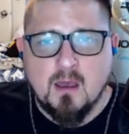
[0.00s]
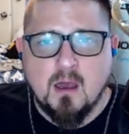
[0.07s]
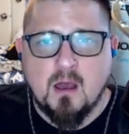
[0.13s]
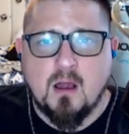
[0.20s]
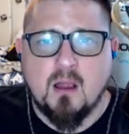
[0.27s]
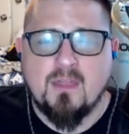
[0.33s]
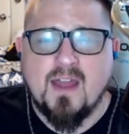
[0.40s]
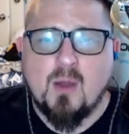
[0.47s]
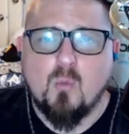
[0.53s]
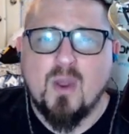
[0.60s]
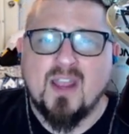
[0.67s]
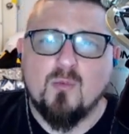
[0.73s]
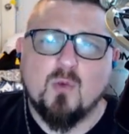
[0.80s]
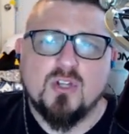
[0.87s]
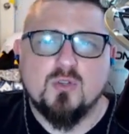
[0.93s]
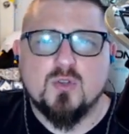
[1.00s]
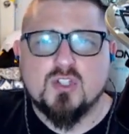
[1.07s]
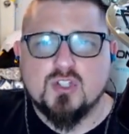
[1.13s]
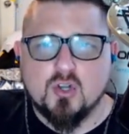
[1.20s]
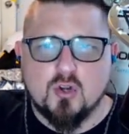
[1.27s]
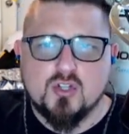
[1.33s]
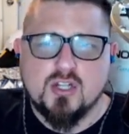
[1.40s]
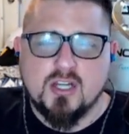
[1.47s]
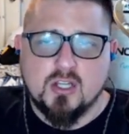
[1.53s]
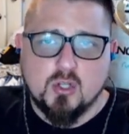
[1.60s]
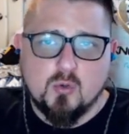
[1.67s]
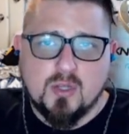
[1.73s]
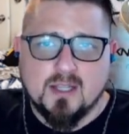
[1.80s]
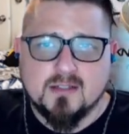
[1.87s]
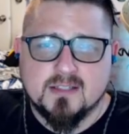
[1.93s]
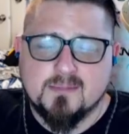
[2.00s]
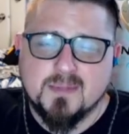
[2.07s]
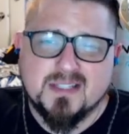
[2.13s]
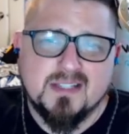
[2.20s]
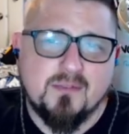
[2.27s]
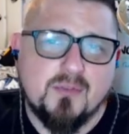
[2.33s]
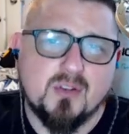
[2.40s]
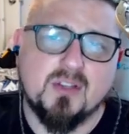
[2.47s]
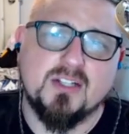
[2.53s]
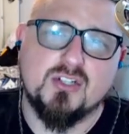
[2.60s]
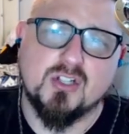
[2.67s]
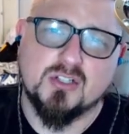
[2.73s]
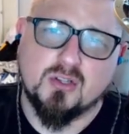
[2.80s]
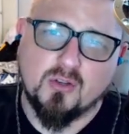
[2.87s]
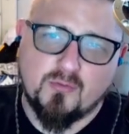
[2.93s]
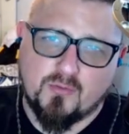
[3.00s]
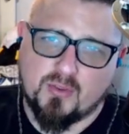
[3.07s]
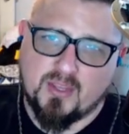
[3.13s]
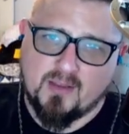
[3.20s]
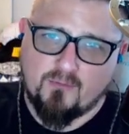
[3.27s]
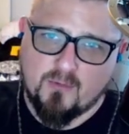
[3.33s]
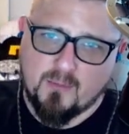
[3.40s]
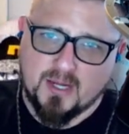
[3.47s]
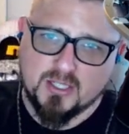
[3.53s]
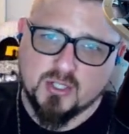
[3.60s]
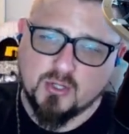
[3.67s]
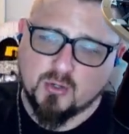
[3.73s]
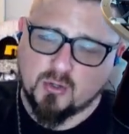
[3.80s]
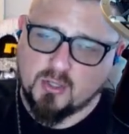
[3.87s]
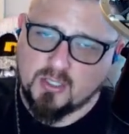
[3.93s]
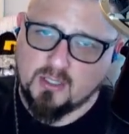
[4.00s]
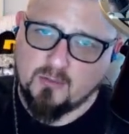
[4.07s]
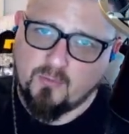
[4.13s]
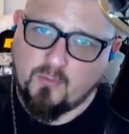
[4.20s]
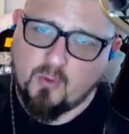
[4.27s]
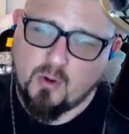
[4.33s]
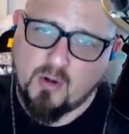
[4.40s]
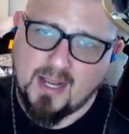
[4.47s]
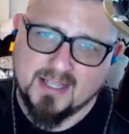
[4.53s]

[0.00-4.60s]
That way, when you search it, you can specifically just look for the information you're looking for,